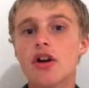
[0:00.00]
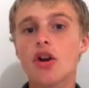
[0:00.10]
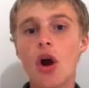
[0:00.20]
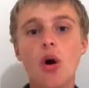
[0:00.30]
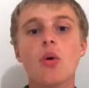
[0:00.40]

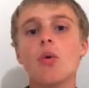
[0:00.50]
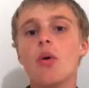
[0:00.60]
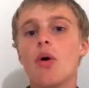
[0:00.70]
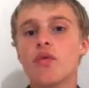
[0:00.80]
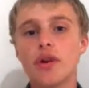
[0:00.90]
go
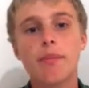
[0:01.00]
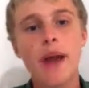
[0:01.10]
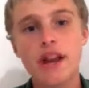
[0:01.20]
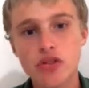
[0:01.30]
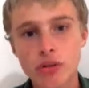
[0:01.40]
over to
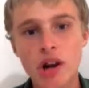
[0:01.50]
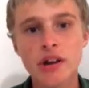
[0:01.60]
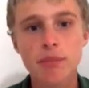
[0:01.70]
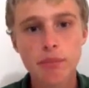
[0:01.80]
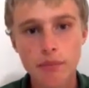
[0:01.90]

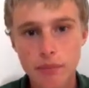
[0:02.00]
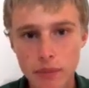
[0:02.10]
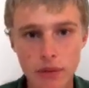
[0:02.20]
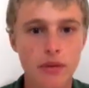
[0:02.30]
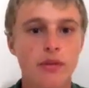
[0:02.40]

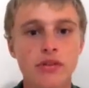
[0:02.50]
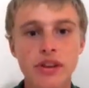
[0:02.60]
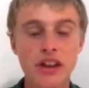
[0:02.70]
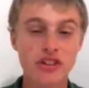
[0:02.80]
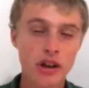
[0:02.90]

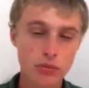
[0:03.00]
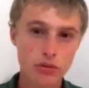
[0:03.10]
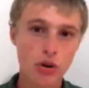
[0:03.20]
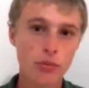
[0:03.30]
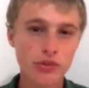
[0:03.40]

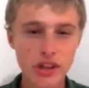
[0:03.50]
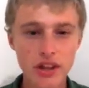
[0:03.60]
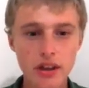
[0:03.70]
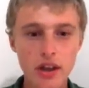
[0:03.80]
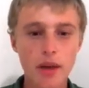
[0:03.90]
Patreon/Ecuador
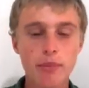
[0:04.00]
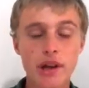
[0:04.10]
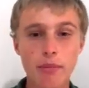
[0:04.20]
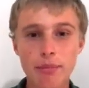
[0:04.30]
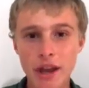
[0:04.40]
Homestead,
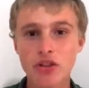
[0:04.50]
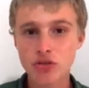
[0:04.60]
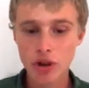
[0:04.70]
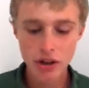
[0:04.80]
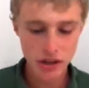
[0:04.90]
become a
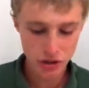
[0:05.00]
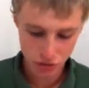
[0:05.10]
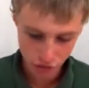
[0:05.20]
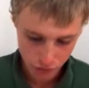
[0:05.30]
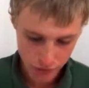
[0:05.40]
Patreon,
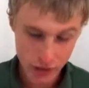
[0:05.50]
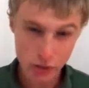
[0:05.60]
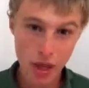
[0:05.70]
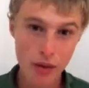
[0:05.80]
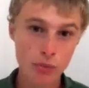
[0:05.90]
and you can get
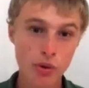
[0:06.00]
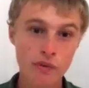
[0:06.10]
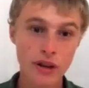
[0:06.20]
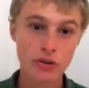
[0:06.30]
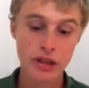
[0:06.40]
a lot more
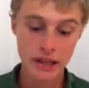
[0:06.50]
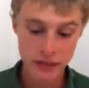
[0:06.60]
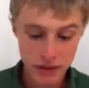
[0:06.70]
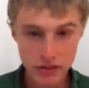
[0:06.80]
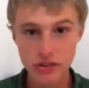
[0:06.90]
videos like
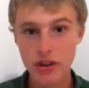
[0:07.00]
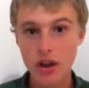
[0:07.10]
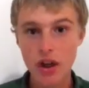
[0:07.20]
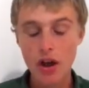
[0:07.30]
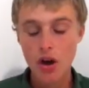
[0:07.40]
this.
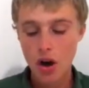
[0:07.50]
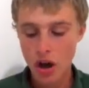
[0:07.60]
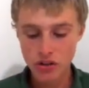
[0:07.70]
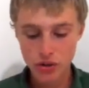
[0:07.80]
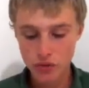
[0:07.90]

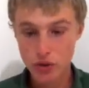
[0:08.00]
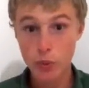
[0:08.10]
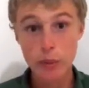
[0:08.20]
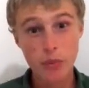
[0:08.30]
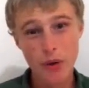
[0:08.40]
Also, if you
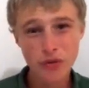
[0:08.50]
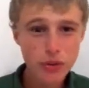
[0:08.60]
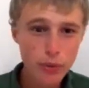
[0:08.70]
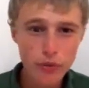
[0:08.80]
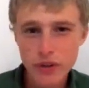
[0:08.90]
want a
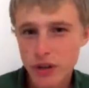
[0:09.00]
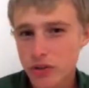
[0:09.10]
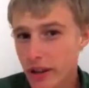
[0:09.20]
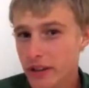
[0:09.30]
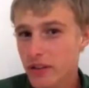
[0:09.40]
few more
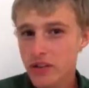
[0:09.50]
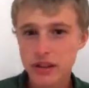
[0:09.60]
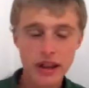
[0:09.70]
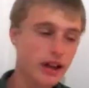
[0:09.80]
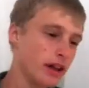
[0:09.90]
videos like this,
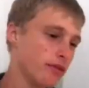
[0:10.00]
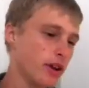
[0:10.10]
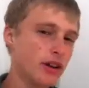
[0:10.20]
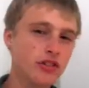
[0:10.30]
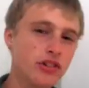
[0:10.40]
like
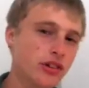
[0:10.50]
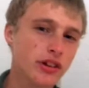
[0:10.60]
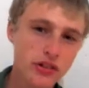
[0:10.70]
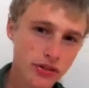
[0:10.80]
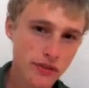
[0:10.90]
advantages and
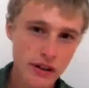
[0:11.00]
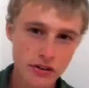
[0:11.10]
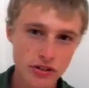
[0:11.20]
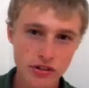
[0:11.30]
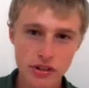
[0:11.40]

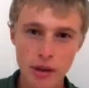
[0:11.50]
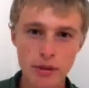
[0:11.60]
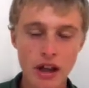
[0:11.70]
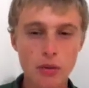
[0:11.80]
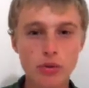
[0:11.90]
disadvantages
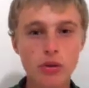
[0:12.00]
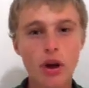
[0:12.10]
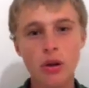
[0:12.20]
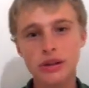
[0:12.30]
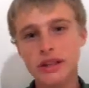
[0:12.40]
coming to Ecuador,
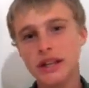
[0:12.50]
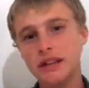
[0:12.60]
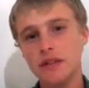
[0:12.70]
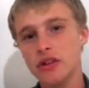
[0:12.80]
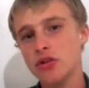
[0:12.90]
I'll
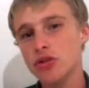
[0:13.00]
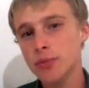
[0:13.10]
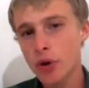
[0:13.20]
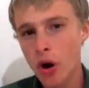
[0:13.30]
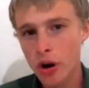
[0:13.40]
link in the
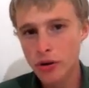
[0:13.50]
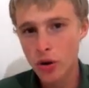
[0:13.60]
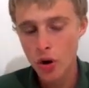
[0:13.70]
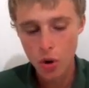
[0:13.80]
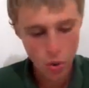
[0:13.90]
YouTube card
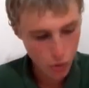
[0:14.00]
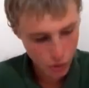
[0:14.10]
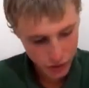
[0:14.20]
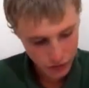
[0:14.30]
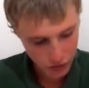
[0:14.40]

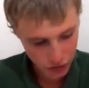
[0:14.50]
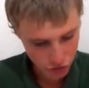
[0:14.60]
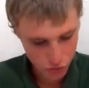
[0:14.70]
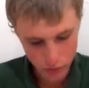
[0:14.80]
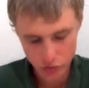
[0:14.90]
or in the
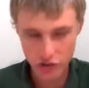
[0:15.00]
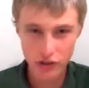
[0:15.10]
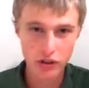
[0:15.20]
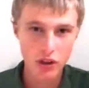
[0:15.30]
description